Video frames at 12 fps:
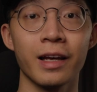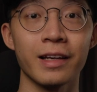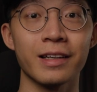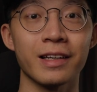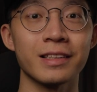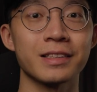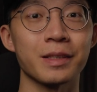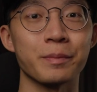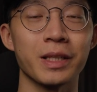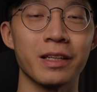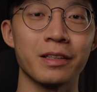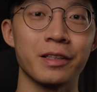Hey guys, I'm
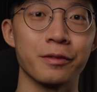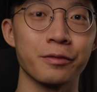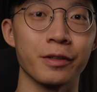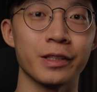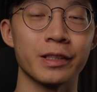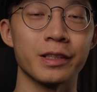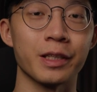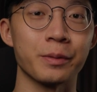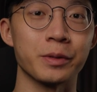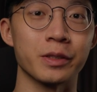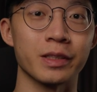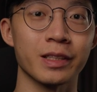Danny, your friendly
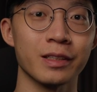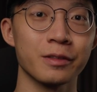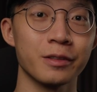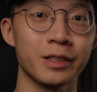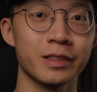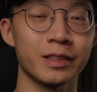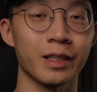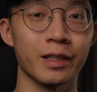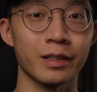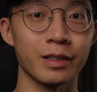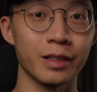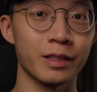neighborhood colorist
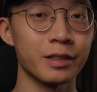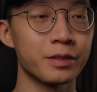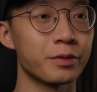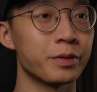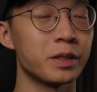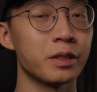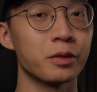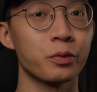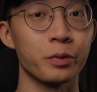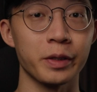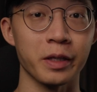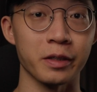and in this video
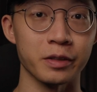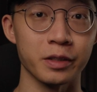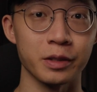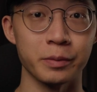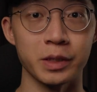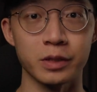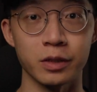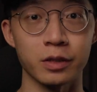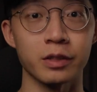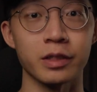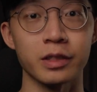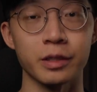we are going to be
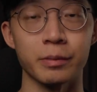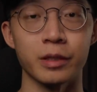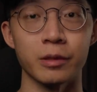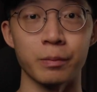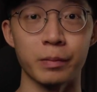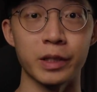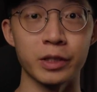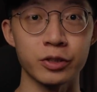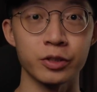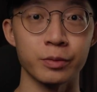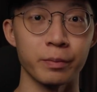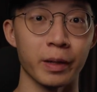talking about
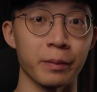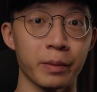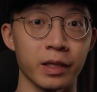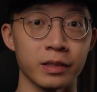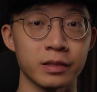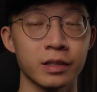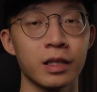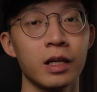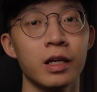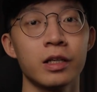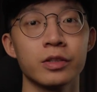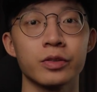bleach bypass.
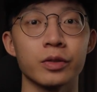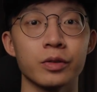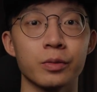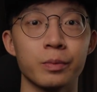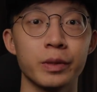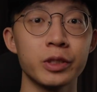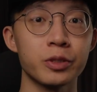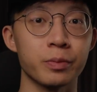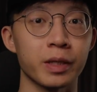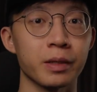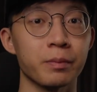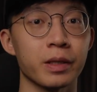So bleach
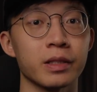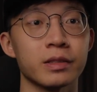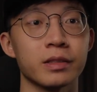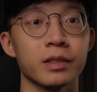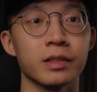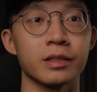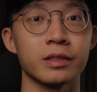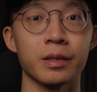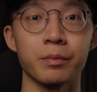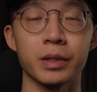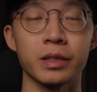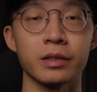bypass is
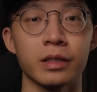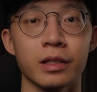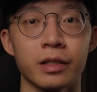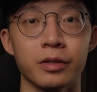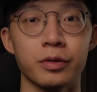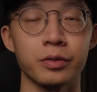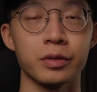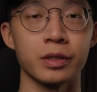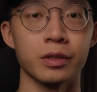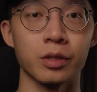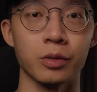something that I use in